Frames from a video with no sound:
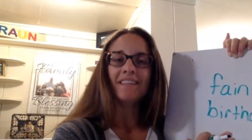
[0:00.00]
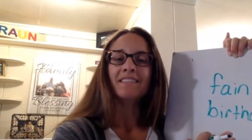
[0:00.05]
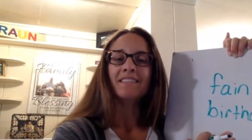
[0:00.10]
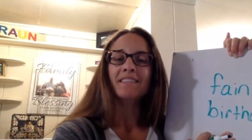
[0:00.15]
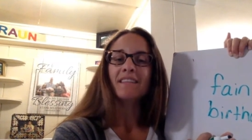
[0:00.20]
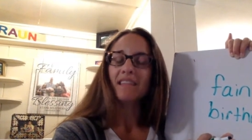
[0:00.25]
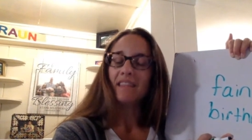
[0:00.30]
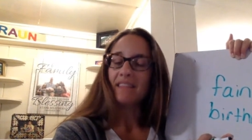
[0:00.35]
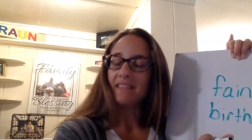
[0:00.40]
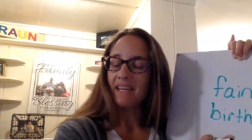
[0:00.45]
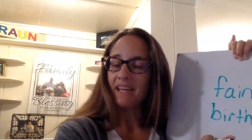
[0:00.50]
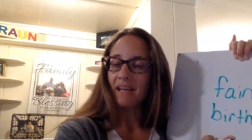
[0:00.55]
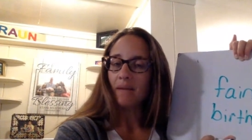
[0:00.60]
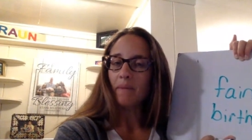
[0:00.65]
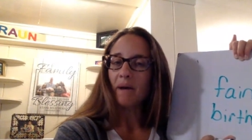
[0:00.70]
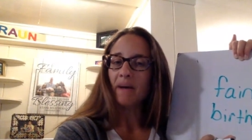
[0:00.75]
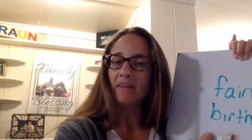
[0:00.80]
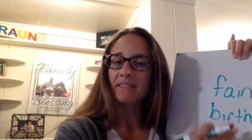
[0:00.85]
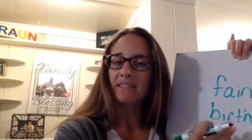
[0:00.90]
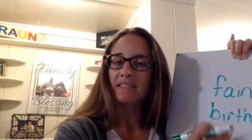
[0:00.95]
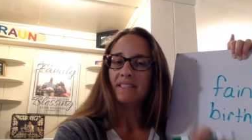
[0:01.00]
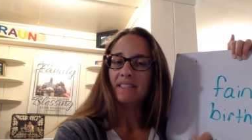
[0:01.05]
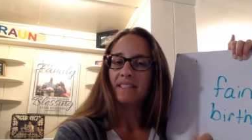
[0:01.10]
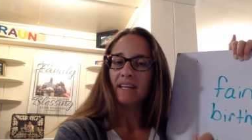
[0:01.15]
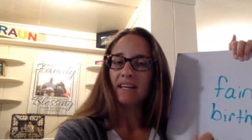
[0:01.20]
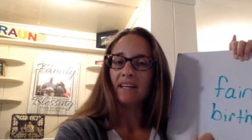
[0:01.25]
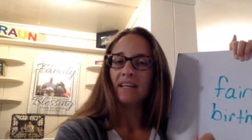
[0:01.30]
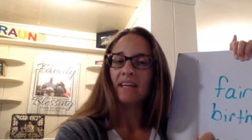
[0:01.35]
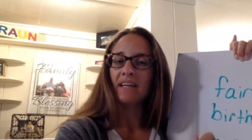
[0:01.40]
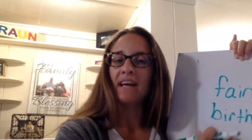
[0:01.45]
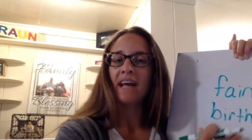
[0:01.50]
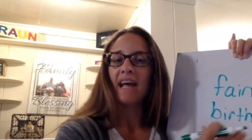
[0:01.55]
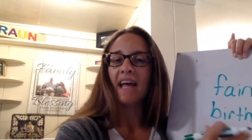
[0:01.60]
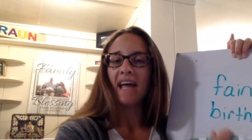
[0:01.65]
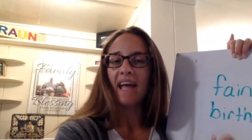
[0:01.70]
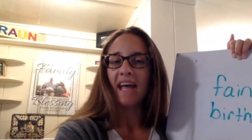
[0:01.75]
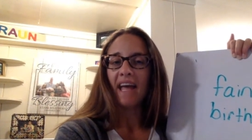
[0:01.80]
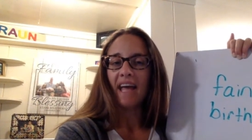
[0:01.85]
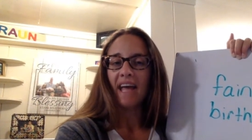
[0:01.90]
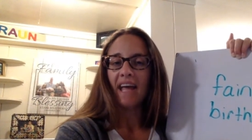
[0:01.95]
So then think about
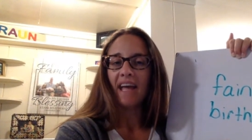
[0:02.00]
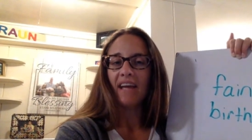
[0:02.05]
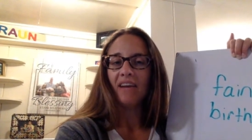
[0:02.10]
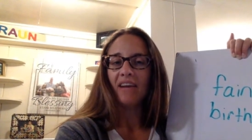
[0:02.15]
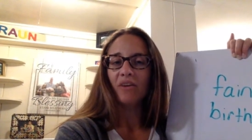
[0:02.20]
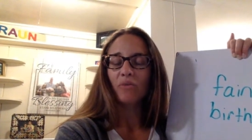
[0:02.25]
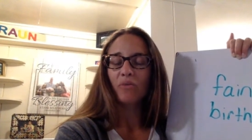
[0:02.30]
D-A.